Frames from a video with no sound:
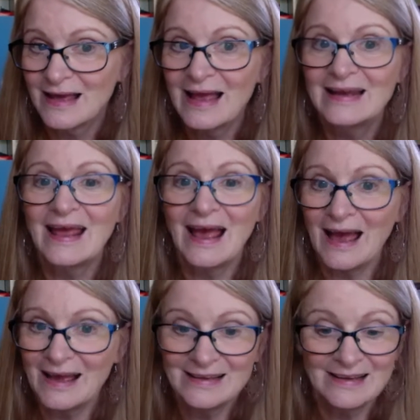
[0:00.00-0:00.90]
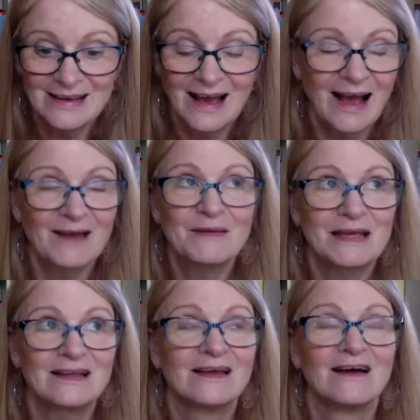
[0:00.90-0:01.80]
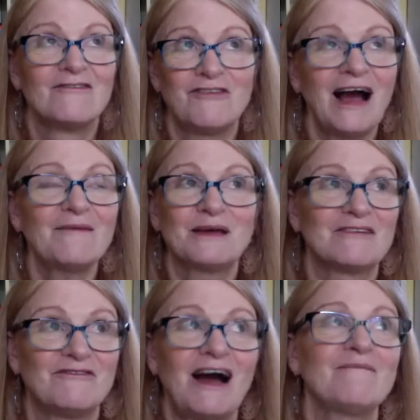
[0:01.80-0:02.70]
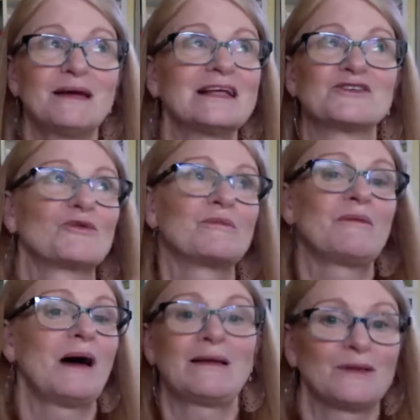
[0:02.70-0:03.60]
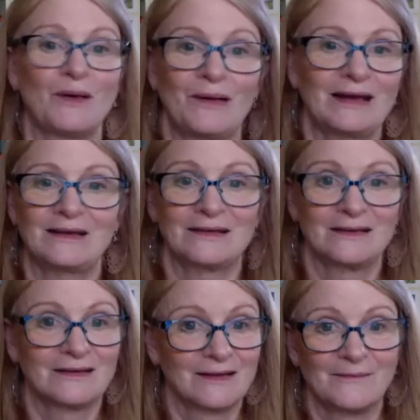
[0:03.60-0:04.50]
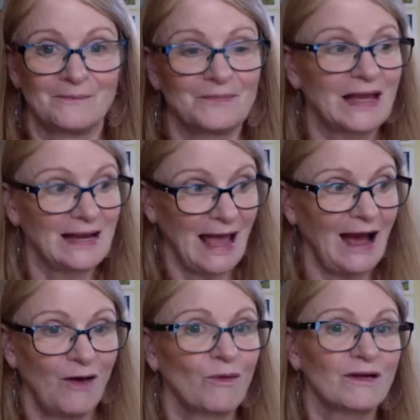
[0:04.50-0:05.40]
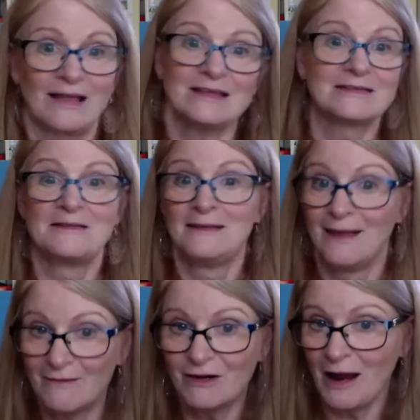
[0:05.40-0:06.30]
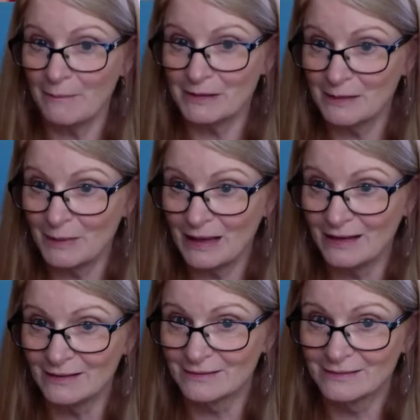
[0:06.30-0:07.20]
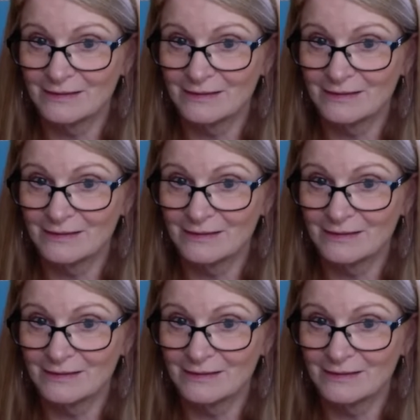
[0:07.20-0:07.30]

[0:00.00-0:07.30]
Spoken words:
And I mean, 5 minutes would be mind blowing. An hour? That's never happened to me.